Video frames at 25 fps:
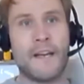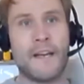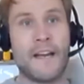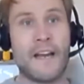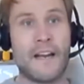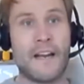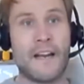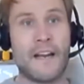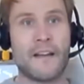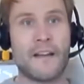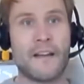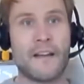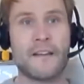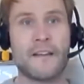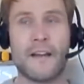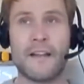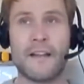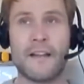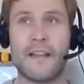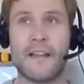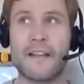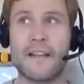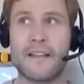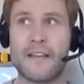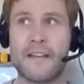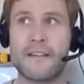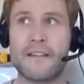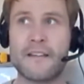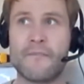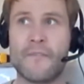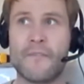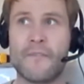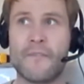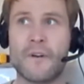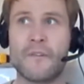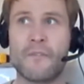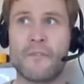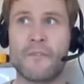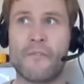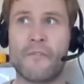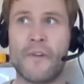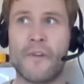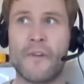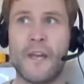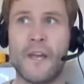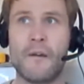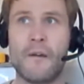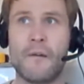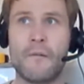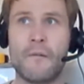And that did involve a
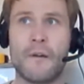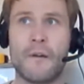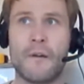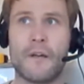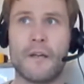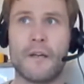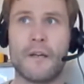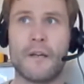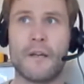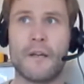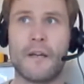few